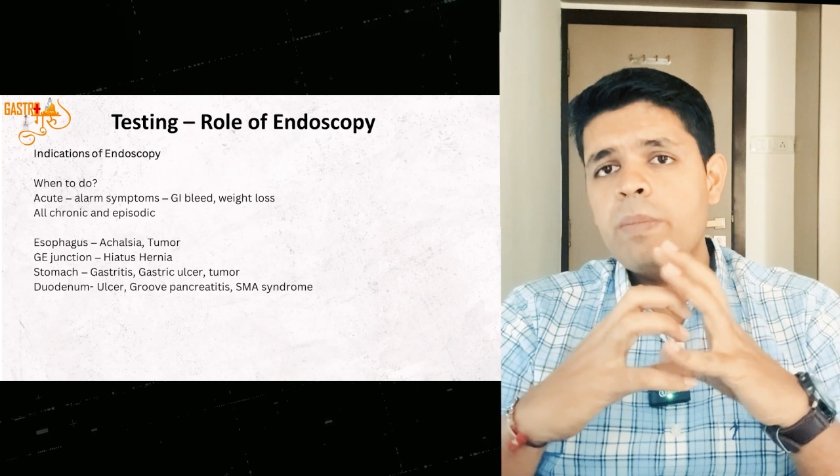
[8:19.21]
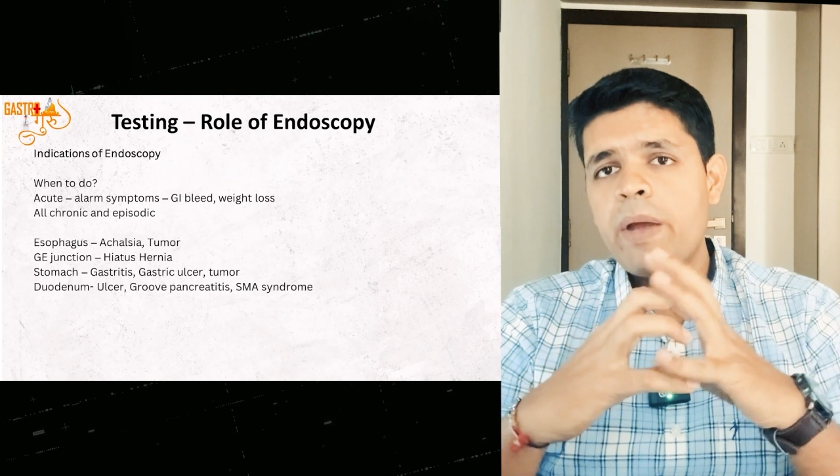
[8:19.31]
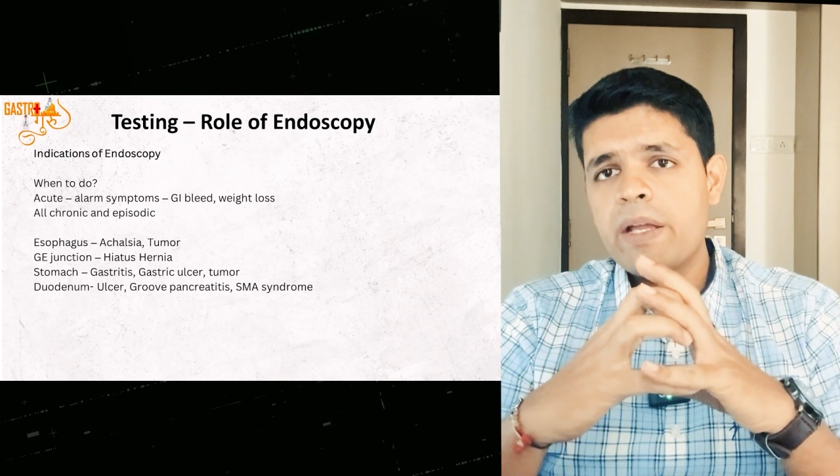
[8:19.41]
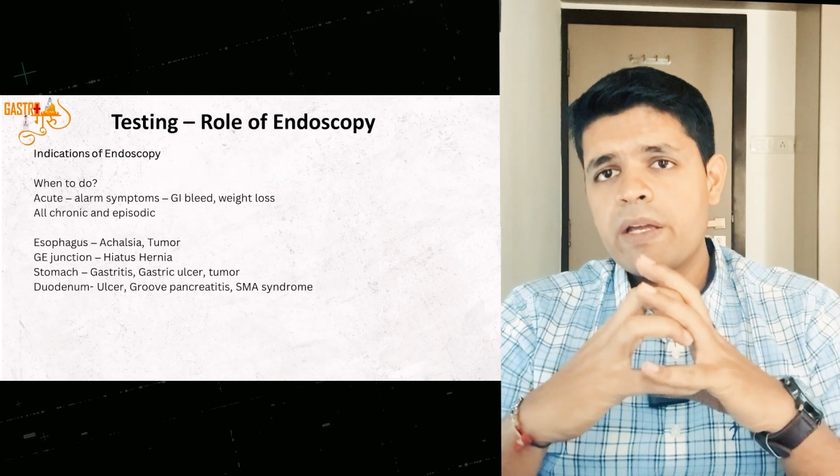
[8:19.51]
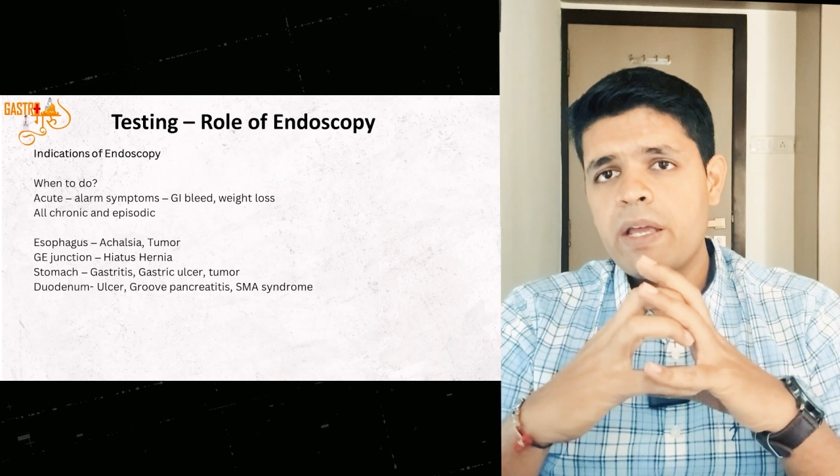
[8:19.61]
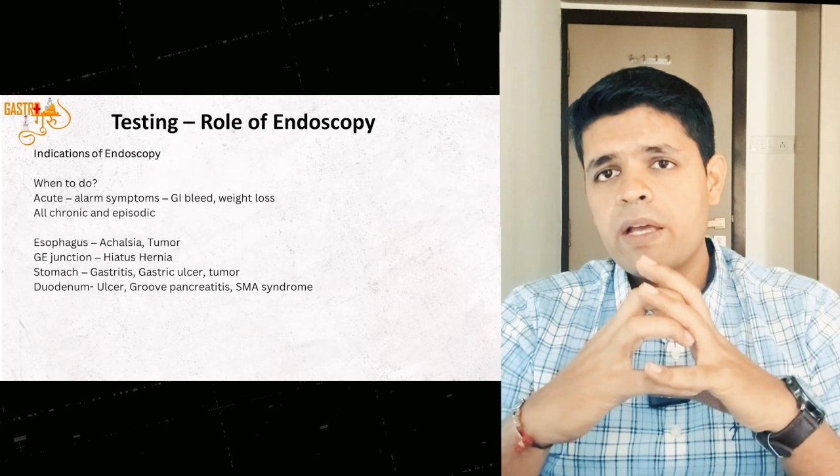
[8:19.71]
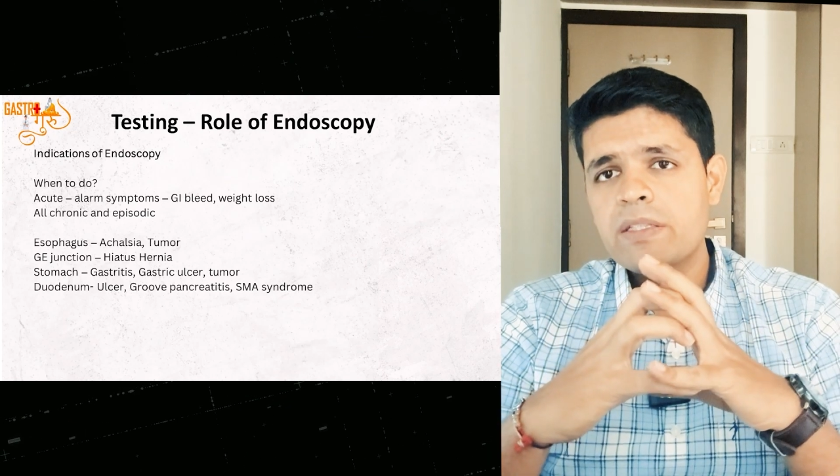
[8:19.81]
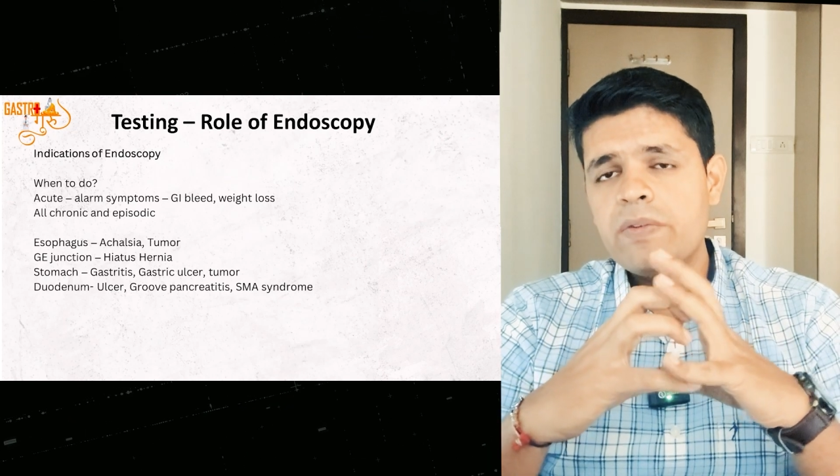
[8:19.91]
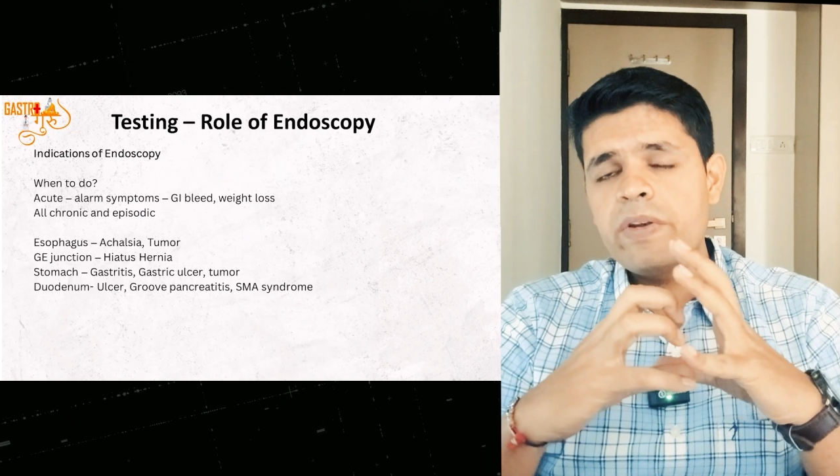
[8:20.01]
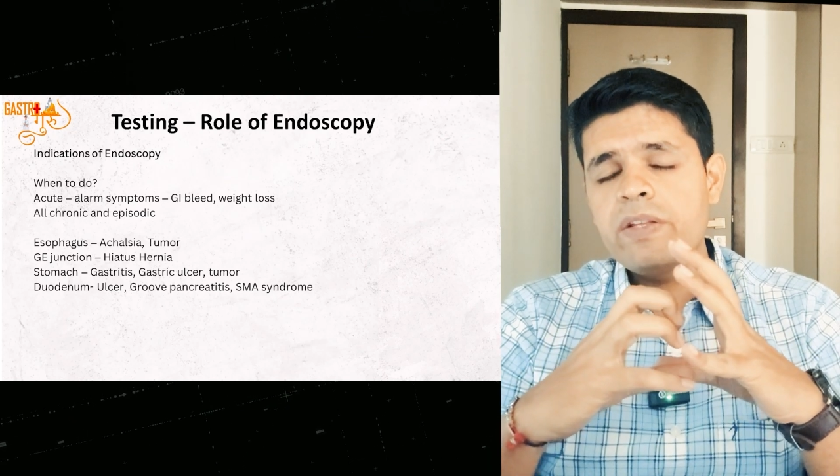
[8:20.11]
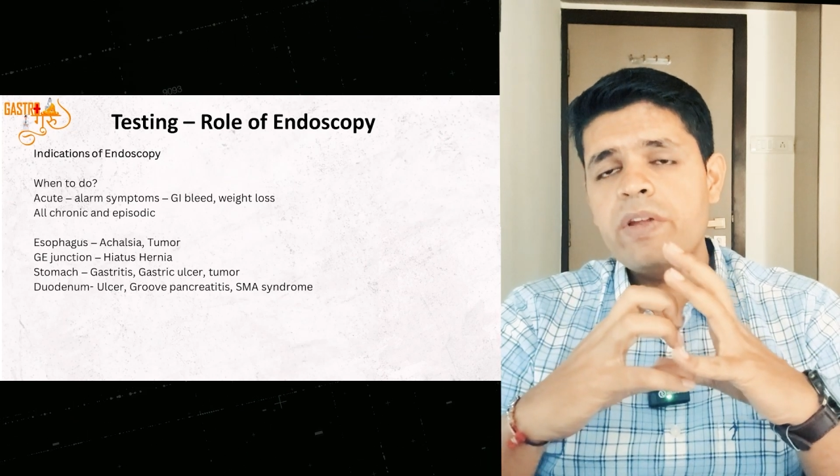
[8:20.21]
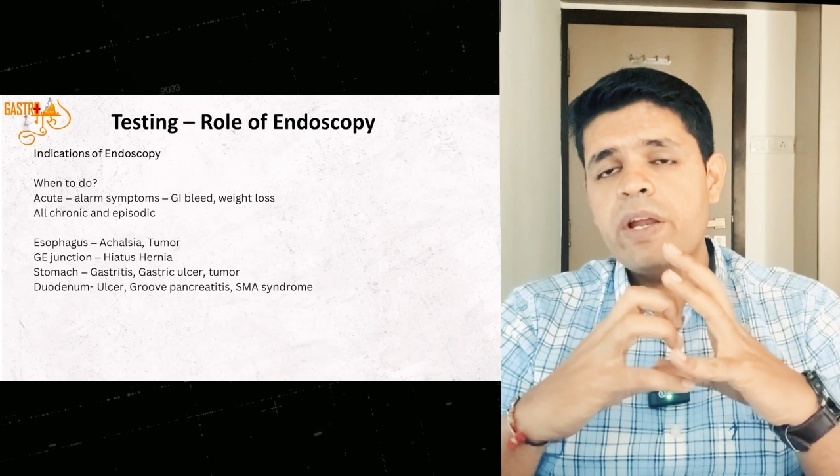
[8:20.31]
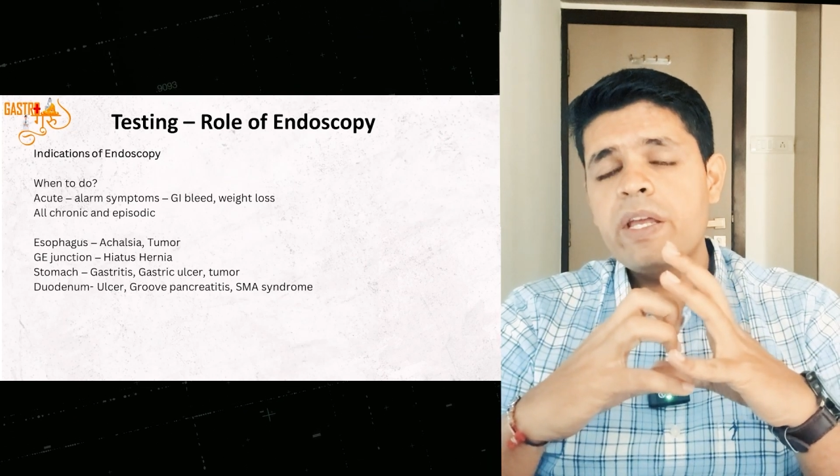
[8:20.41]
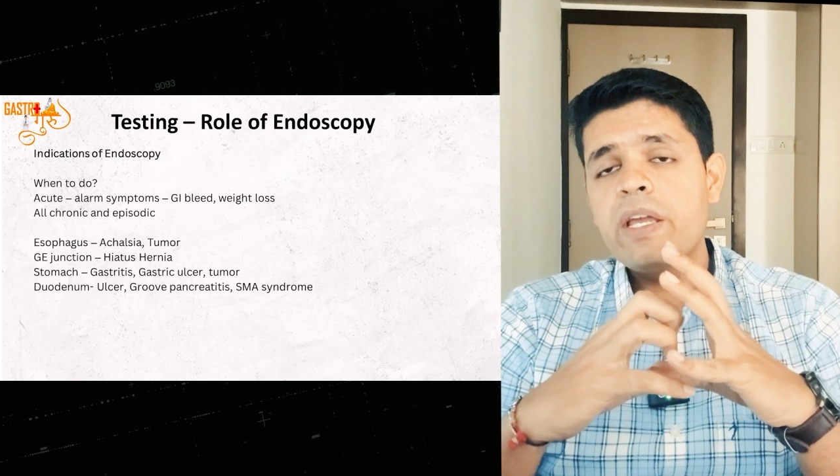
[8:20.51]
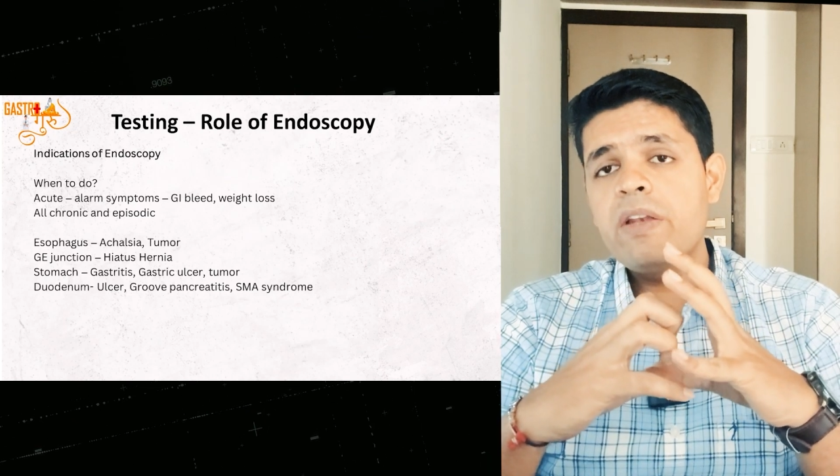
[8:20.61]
pancreas, if it is getting